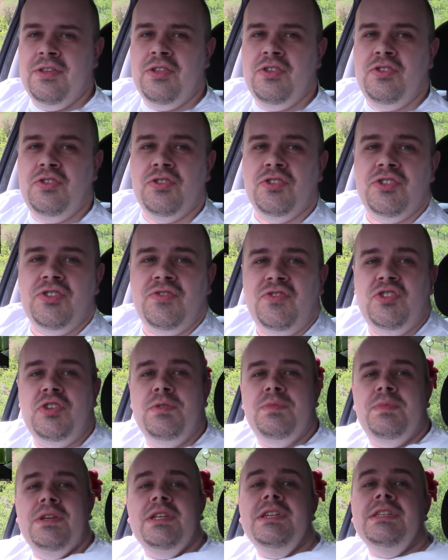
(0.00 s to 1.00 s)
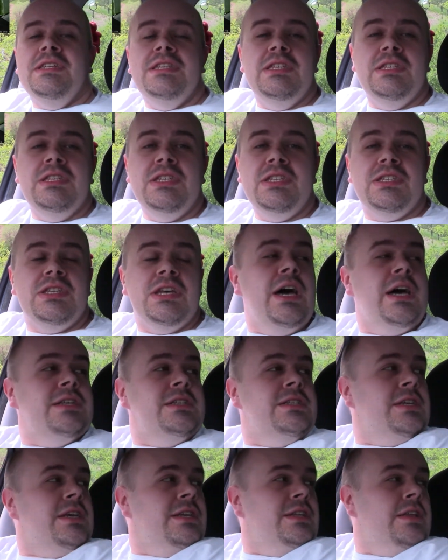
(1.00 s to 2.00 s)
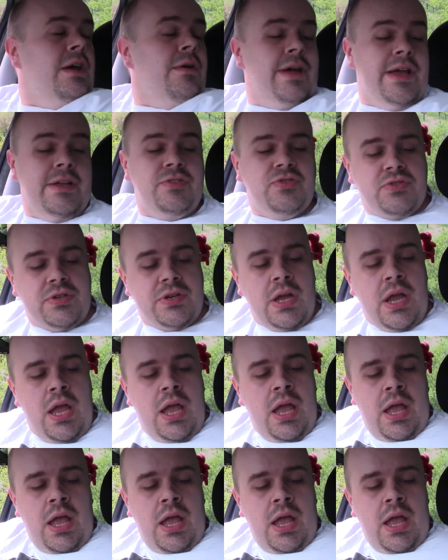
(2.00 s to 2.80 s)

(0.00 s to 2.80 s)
The joys of stupidity. There's a sign saying don't enter it.